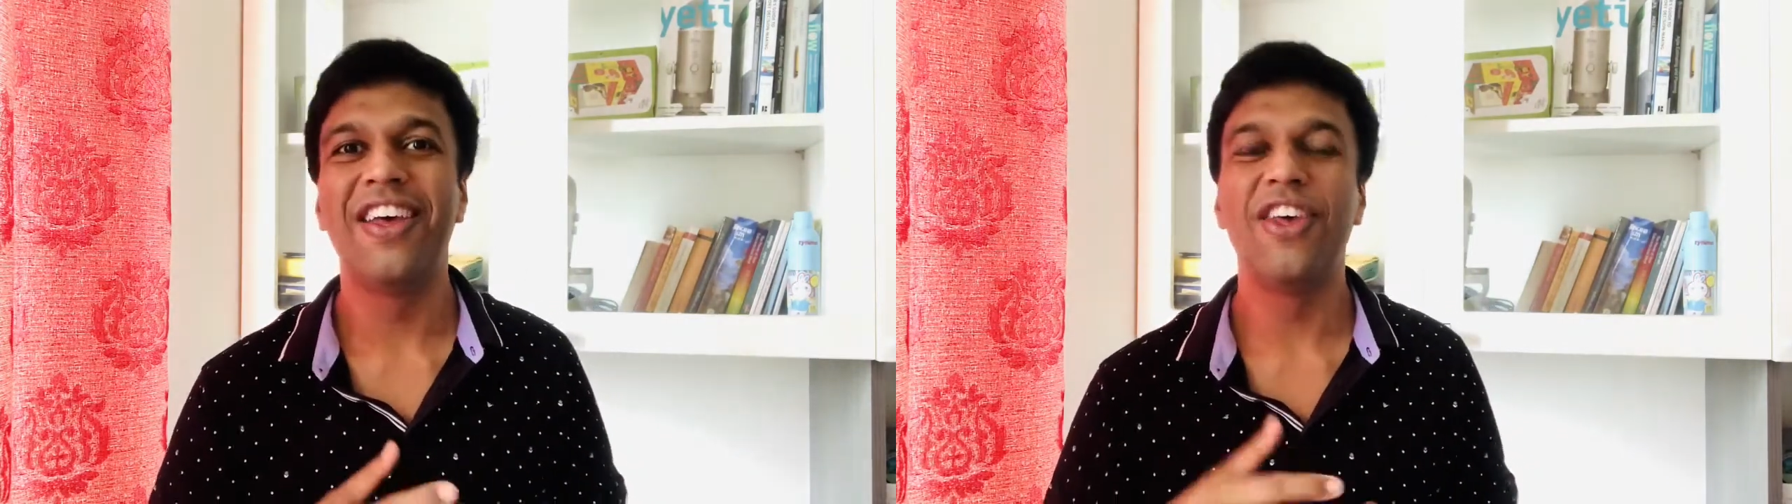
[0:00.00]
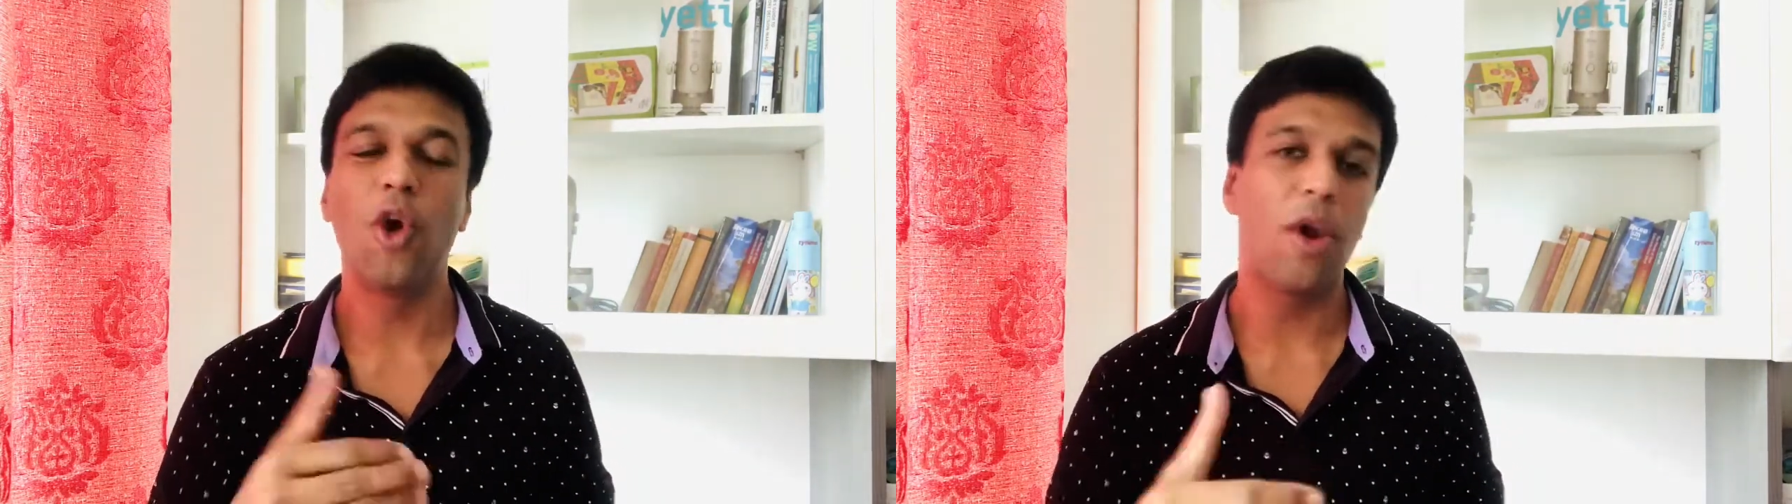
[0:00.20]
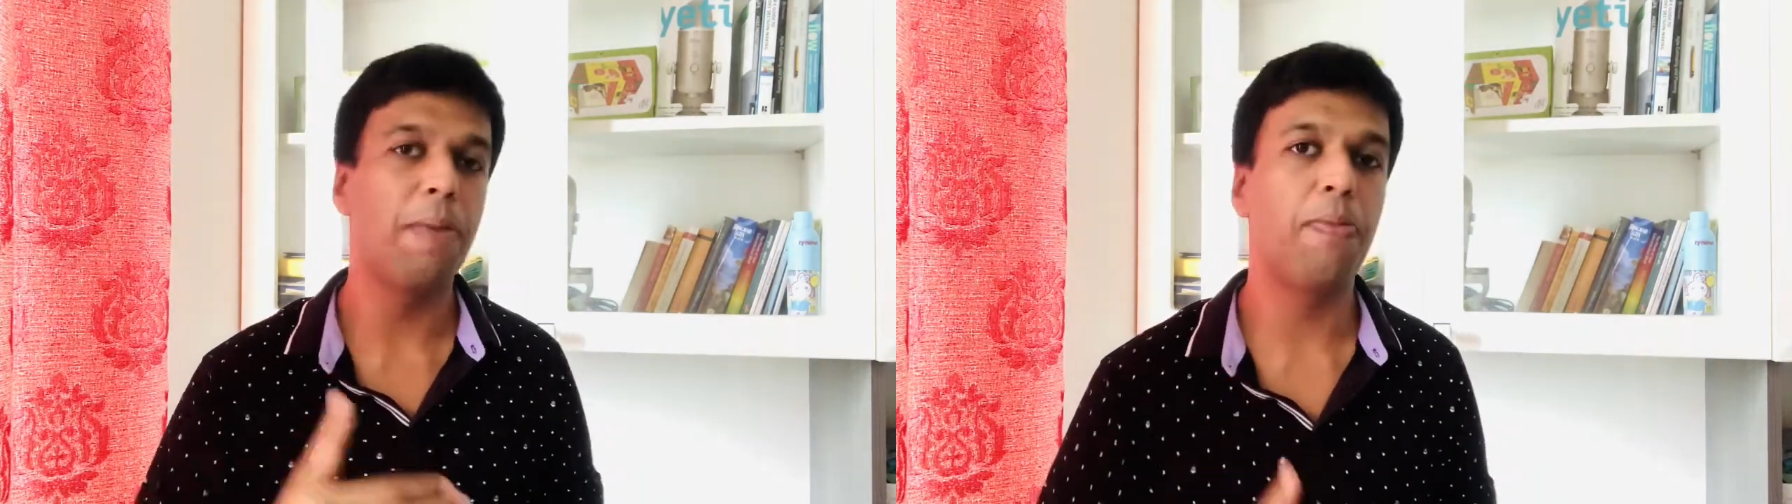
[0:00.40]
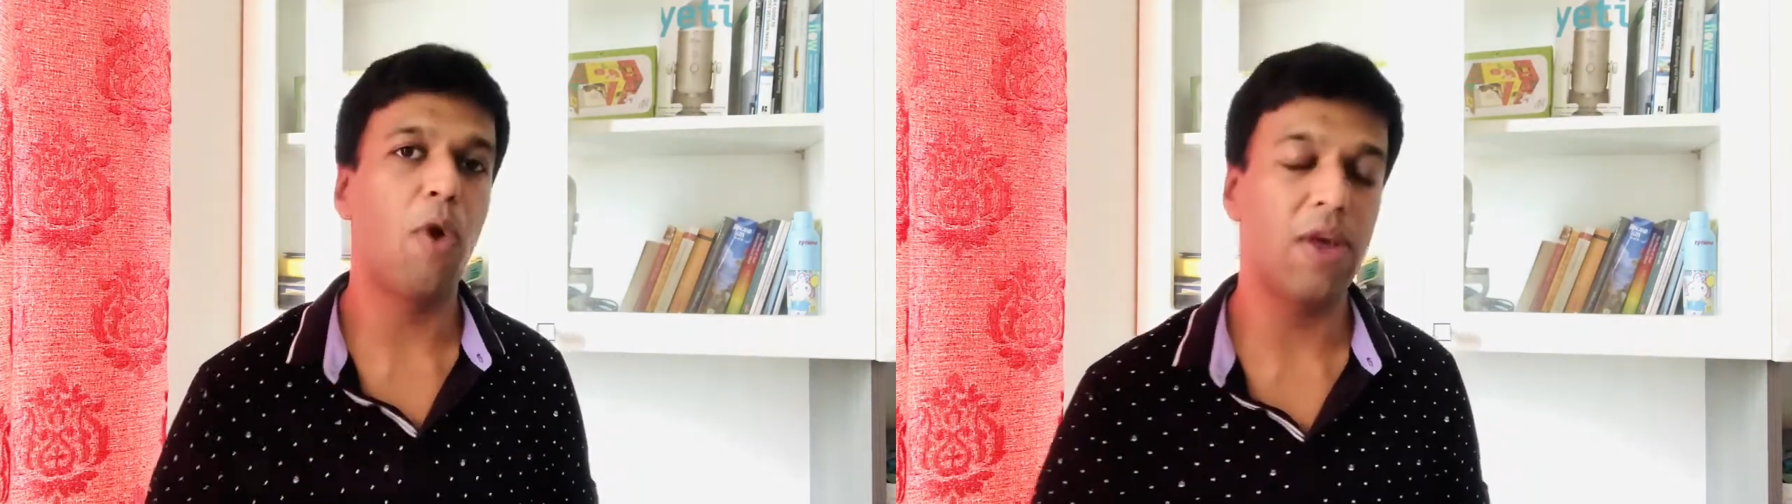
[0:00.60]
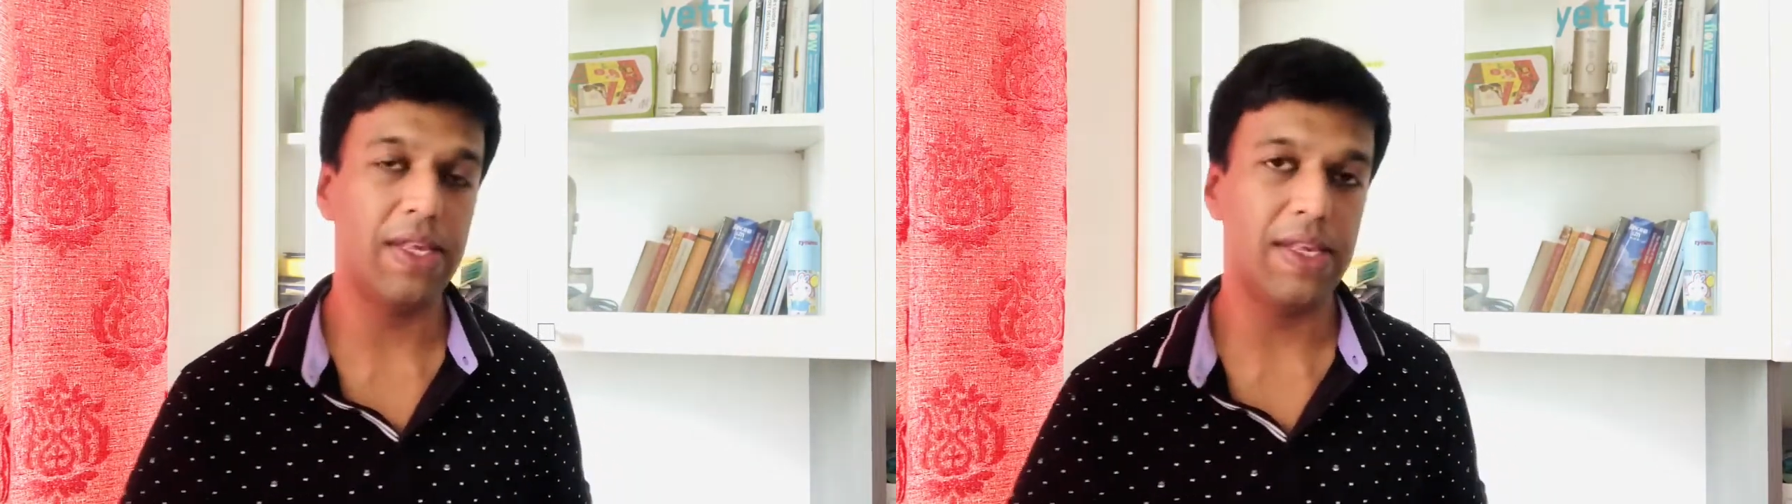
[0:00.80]
your
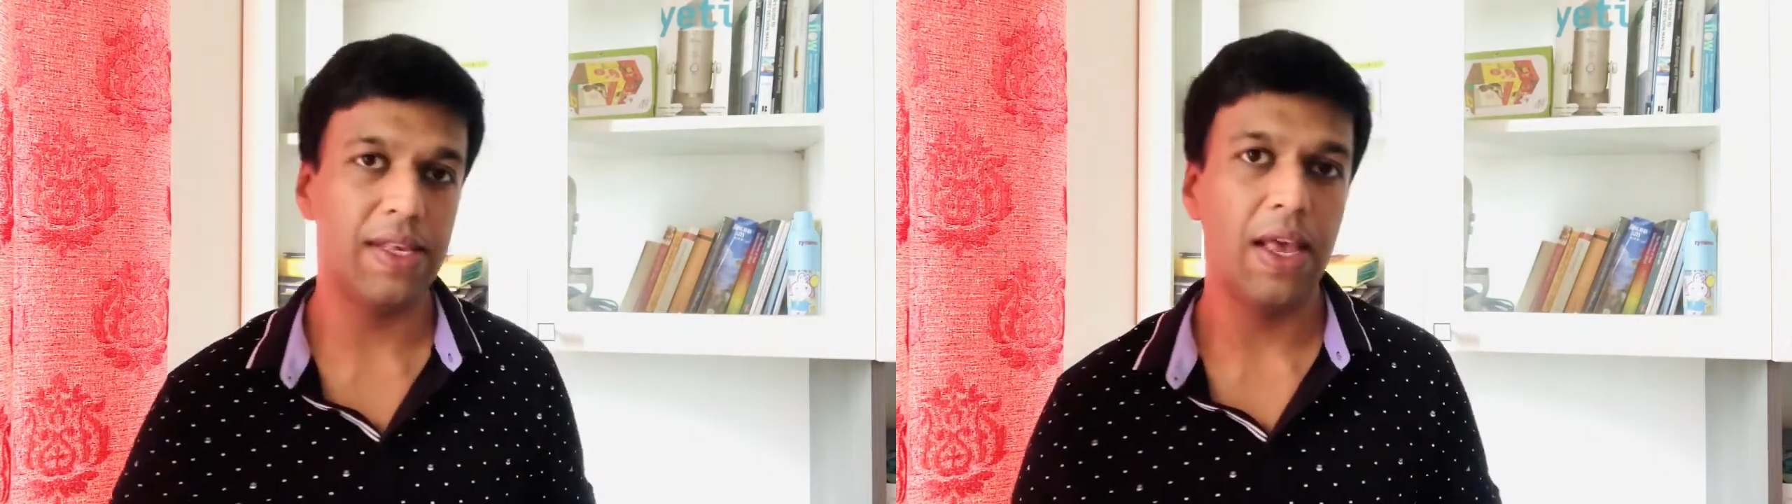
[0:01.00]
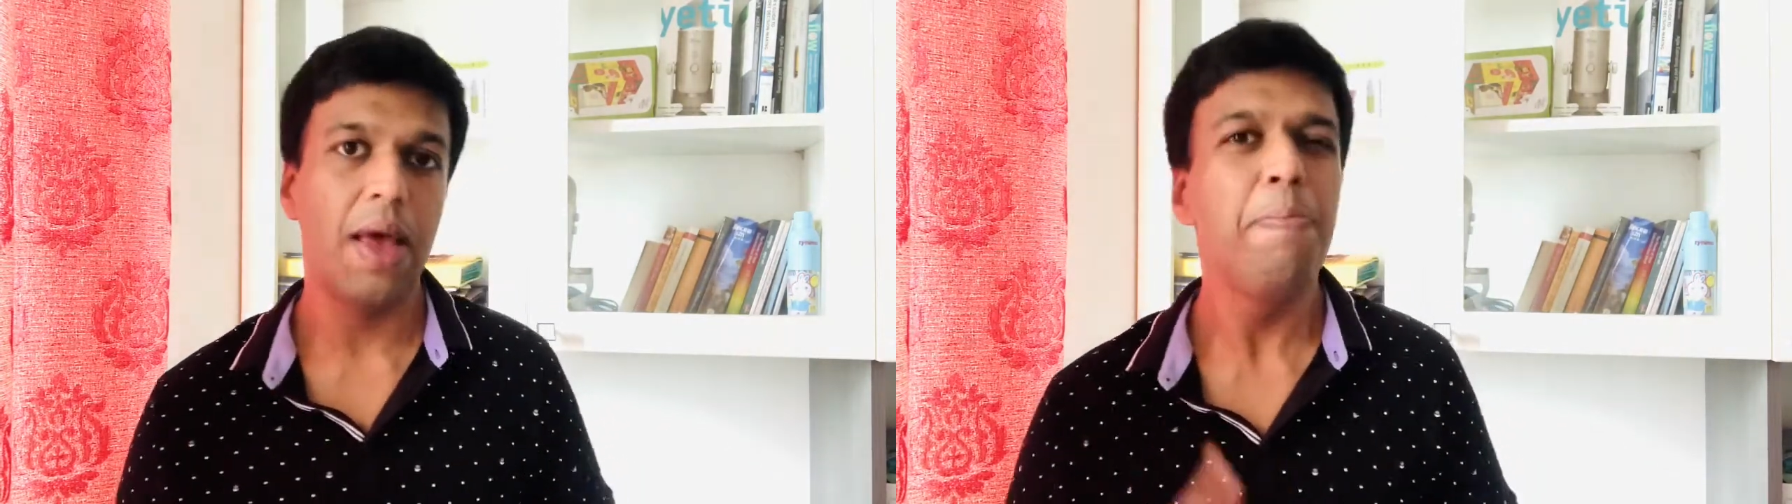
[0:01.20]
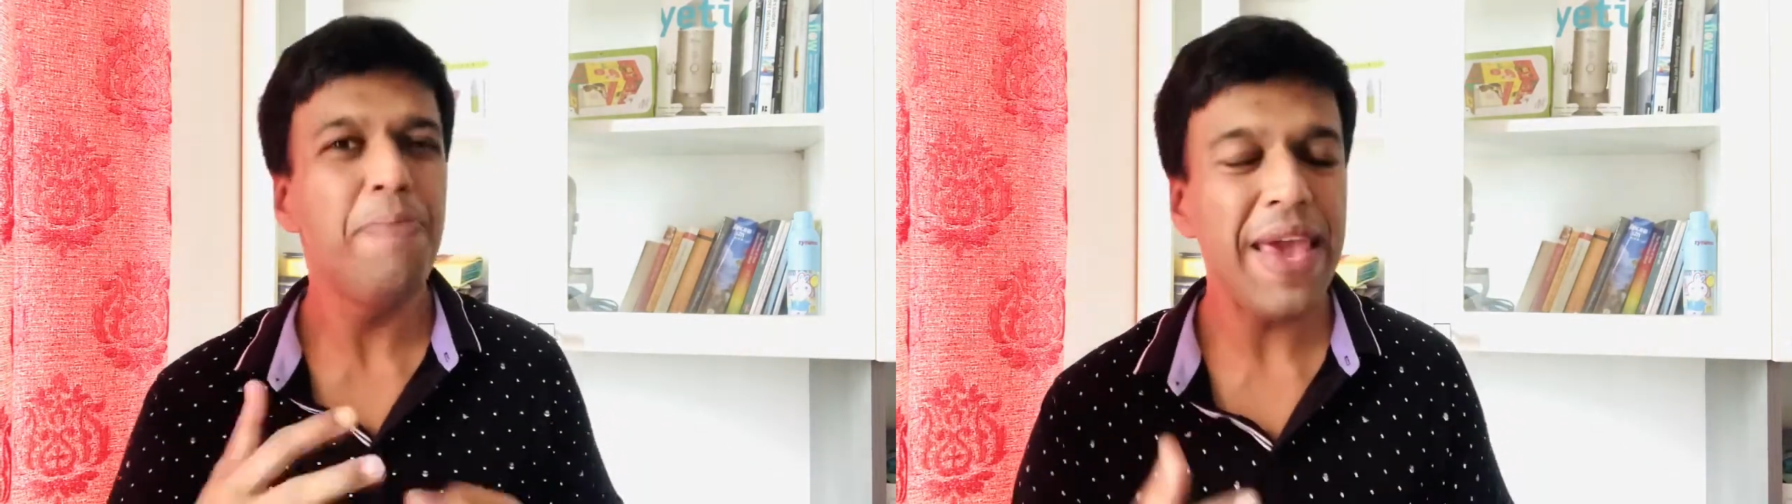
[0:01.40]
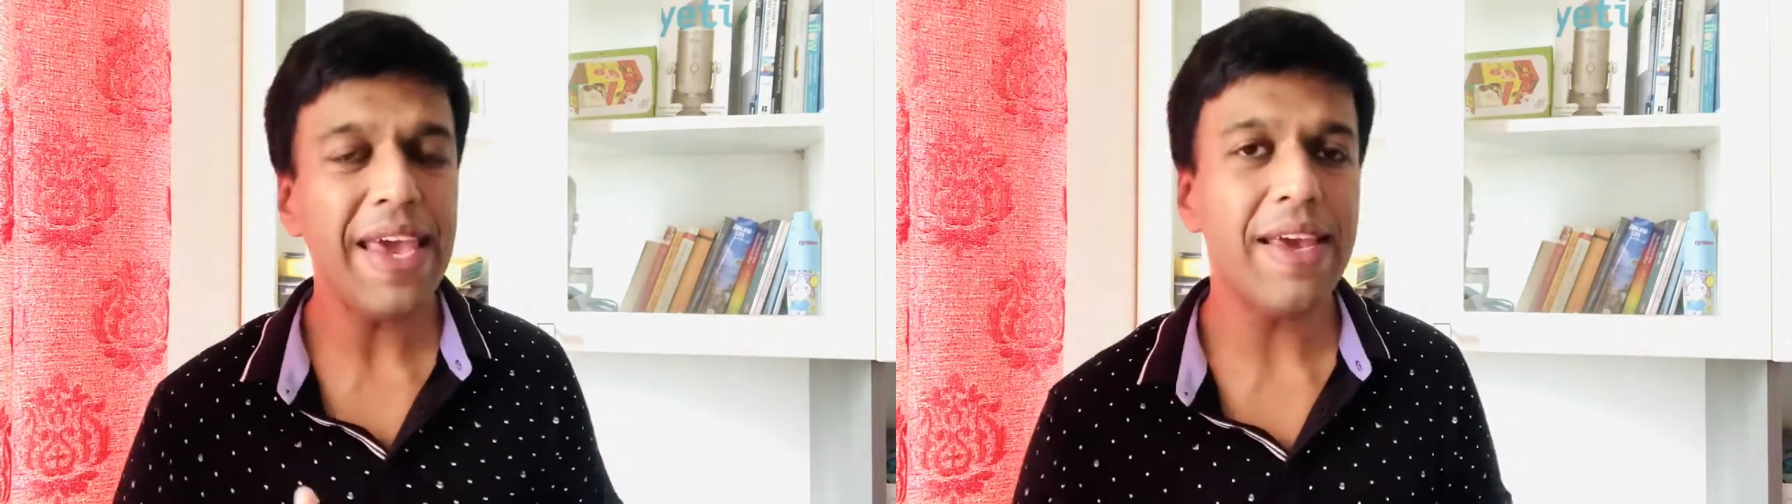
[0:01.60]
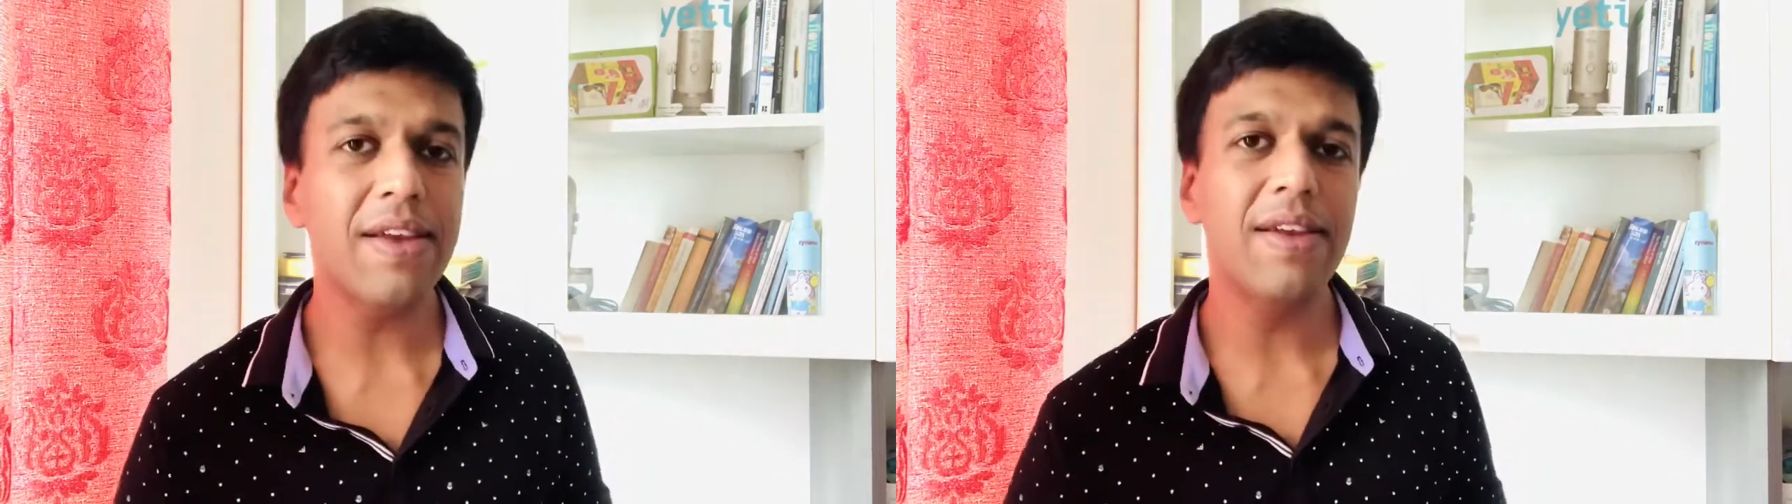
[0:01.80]
employees.
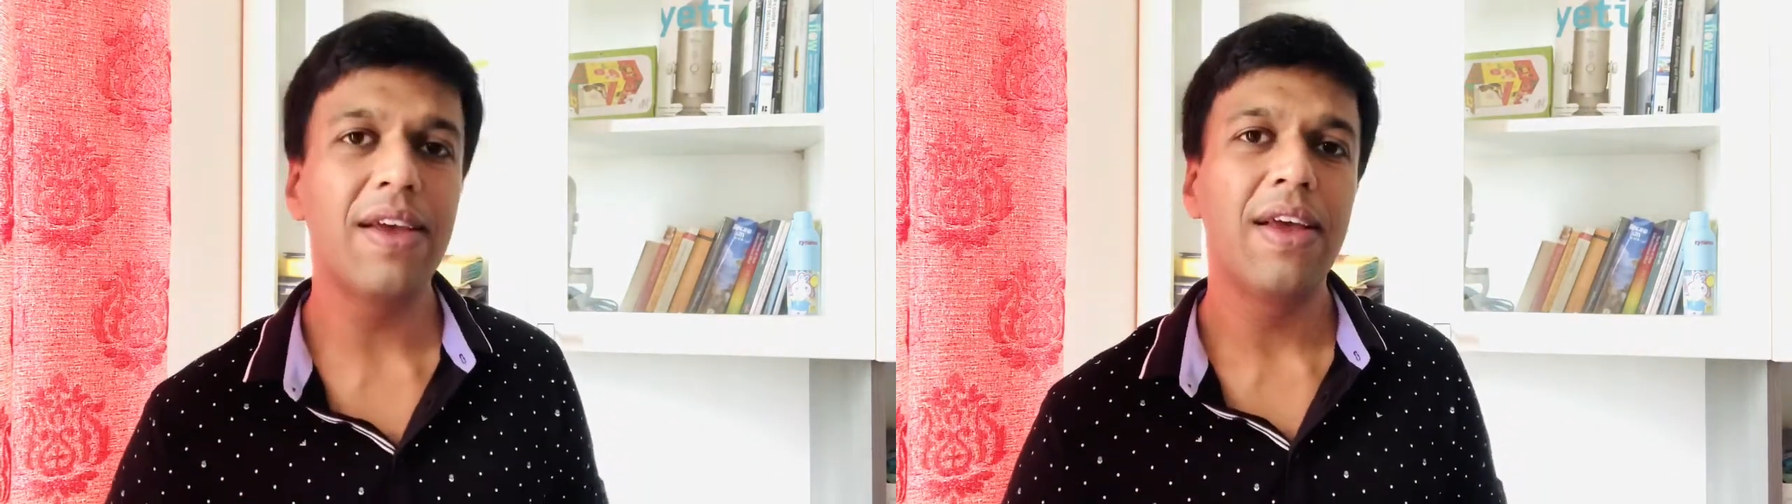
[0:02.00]
Make it